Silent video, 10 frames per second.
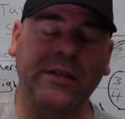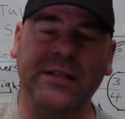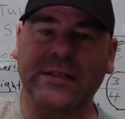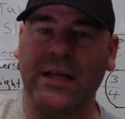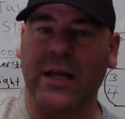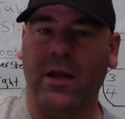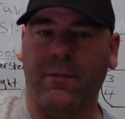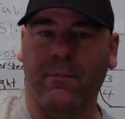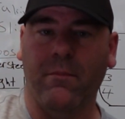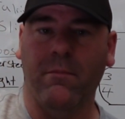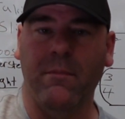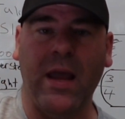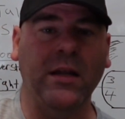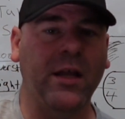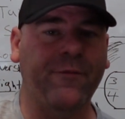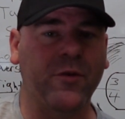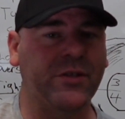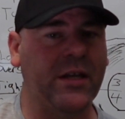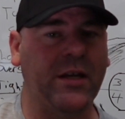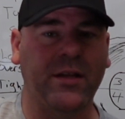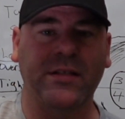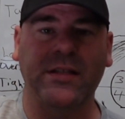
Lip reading: to see, mainly if you're sitting in the